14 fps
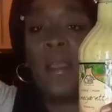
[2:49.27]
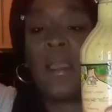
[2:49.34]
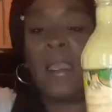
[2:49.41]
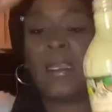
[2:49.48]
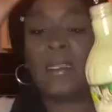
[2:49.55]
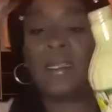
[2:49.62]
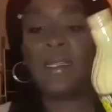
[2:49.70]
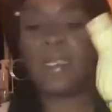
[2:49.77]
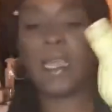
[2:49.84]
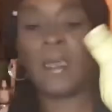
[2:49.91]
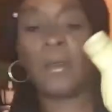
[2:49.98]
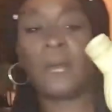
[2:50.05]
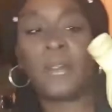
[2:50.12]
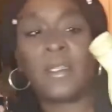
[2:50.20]
it
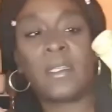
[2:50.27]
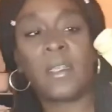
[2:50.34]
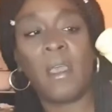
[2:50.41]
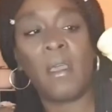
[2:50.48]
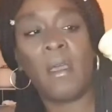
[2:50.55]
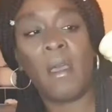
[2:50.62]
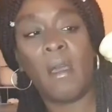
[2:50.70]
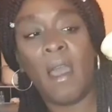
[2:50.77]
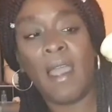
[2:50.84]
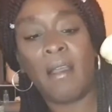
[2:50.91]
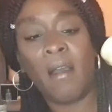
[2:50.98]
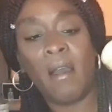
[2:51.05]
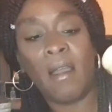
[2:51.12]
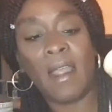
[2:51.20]
sells. I
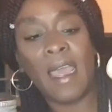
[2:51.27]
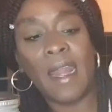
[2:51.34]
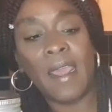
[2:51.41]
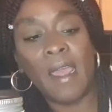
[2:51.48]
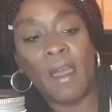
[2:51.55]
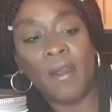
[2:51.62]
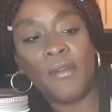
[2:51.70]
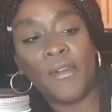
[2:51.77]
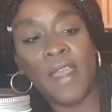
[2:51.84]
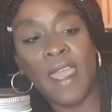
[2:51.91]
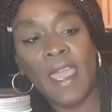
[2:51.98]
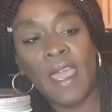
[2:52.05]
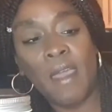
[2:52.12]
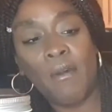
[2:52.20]
can't get it over
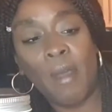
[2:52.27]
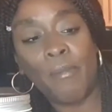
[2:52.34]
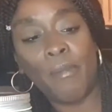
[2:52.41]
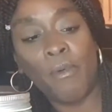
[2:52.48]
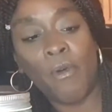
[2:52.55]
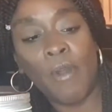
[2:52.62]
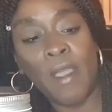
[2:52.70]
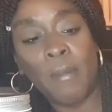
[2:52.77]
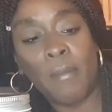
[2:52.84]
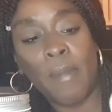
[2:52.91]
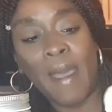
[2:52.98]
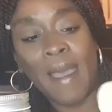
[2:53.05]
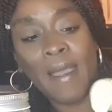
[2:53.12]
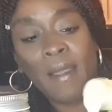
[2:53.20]
here. I brought
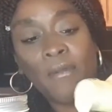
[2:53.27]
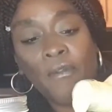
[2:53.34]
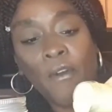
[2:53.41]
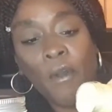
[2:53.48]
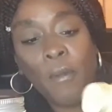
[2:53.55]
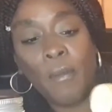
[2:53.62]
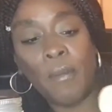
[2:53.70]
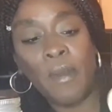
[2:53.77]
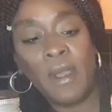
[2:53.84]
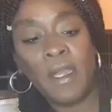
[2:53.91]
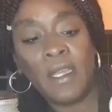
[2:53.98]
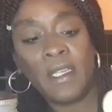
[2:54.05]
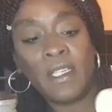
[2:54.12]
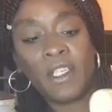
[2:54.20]
it back from
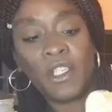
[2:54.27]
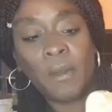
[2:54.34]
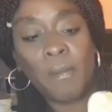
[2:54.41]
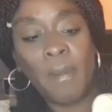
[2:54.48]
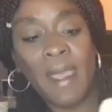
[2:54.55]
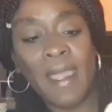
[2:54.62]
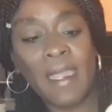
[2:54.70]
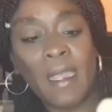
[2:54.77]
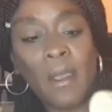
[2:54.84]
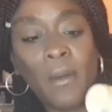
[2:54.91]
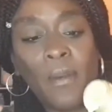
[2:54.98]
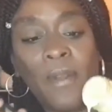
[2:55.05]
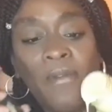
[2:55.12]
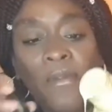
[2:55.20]

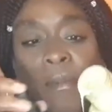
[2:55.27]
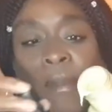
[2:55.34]
Jamaica with